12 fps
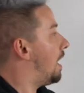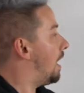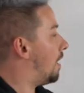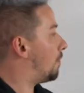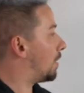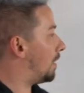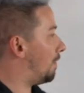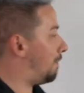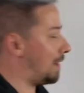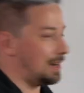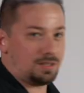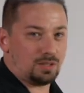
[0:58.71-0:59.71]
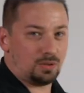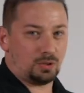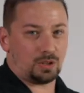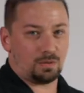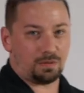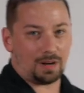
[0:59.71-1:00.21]
And we're going to find a
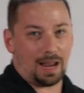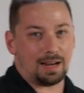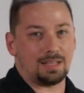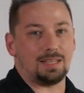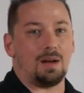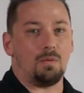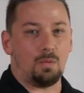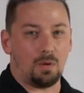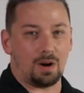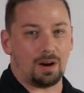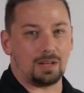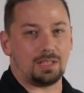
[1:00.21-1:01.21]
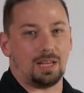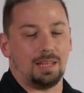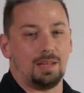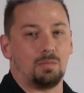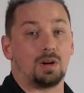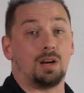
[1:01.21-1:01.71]
solution for x that works, and
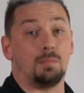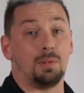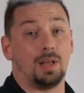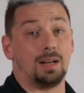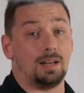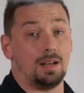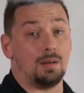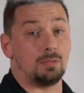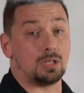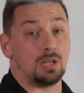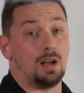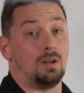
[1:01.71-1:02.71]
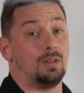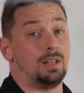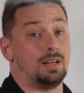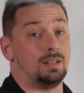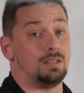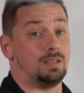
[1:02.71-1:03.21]
then we're going to plug in numbers not
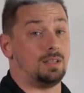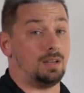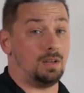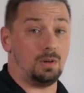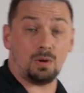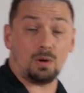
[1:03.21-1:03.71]
only into the new